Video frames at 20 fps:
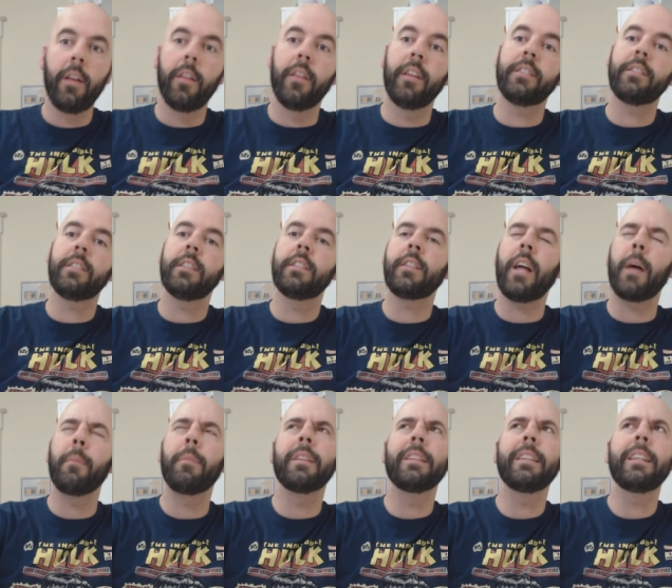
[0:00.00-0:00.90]
This is,
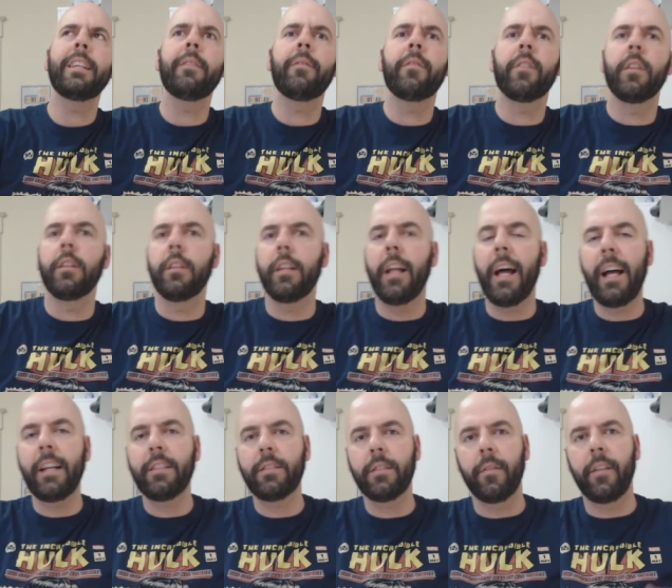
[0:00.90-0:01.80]
I believe, the
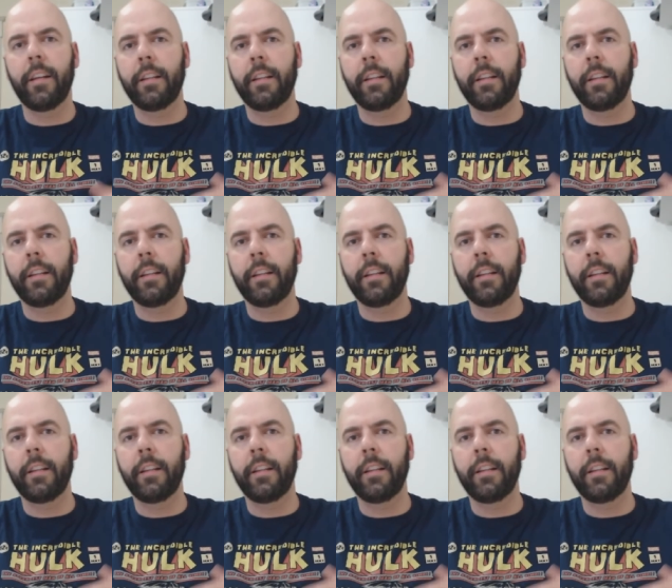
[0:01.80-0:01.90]
last of